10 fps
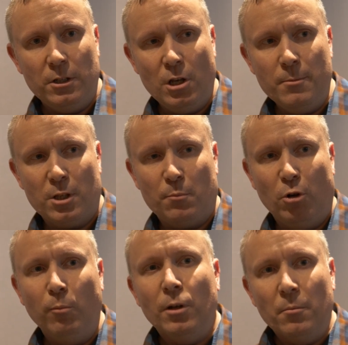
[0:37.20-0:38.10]
In terms of the
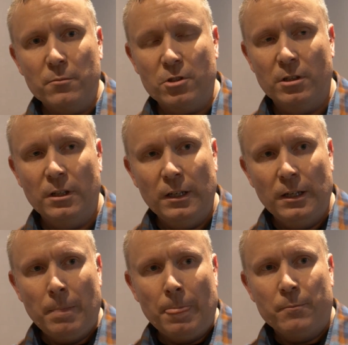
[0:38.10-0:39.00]
problems,
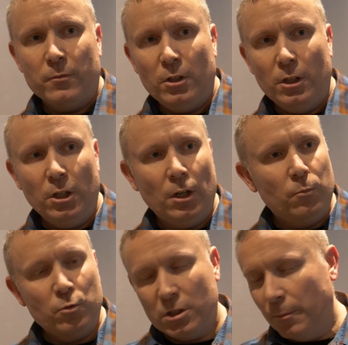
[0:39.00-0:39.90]
you
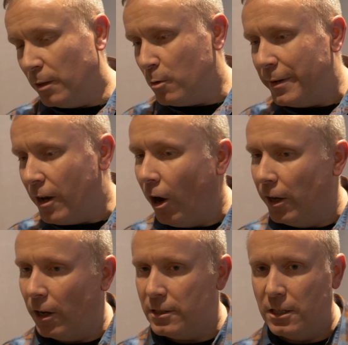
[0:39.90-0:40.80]
know, some of them have been
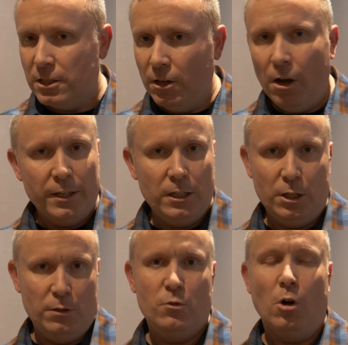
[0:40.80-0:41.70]
highlighted tonight. You know,
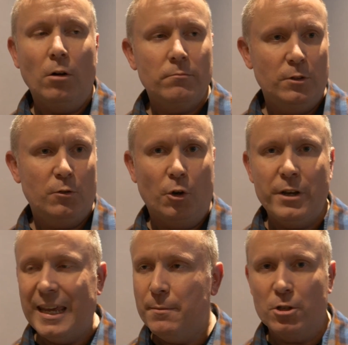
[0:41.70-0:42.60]
you've got you've got
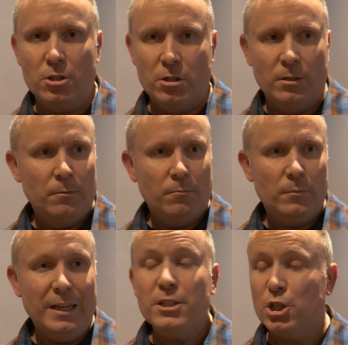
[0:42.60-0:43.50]
neighbours
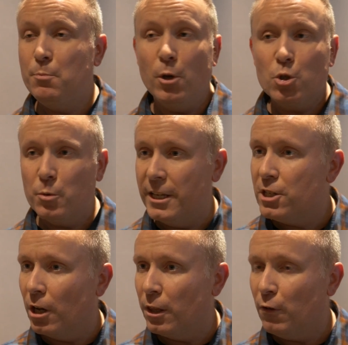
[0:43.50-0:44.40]
in disputes with
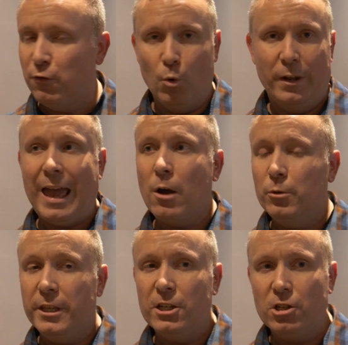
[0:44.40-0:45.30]
each other, falling out
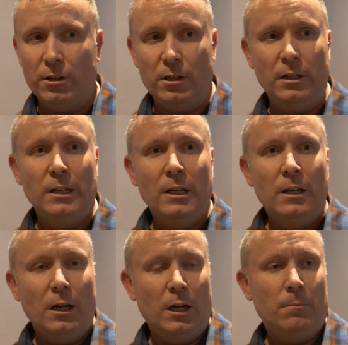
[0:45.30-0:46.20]
with each other.
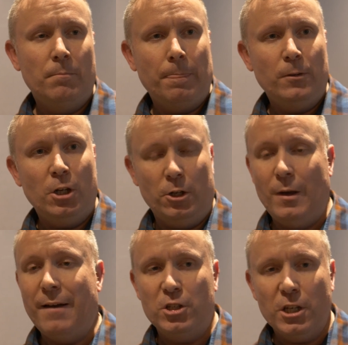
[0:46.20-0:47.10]
Um, you know,
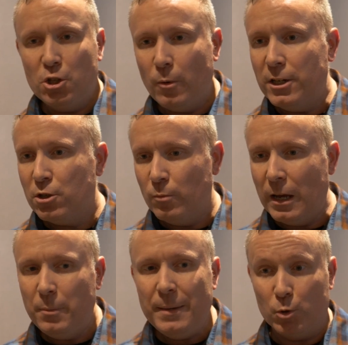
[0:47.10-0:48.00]
you have a situation
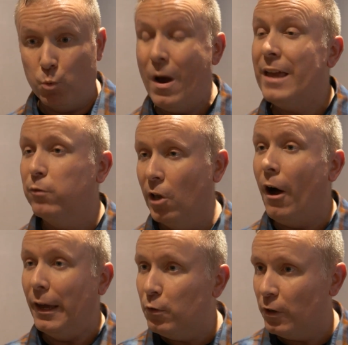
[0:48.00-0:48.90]
where people's way of
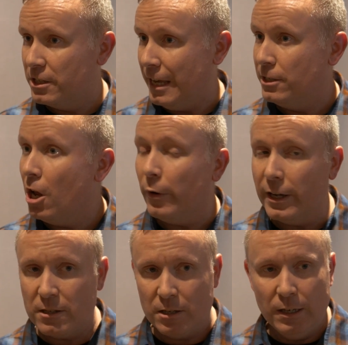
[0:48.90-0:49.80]
life, as they know
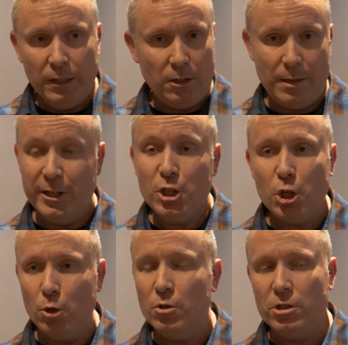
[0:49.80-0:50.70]
it, you know, they may
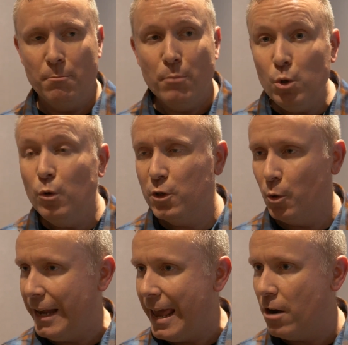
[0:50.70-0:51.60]
choose to move
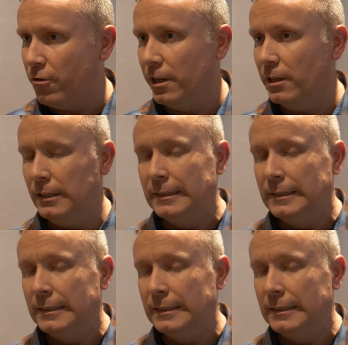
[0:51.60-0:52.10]
to an area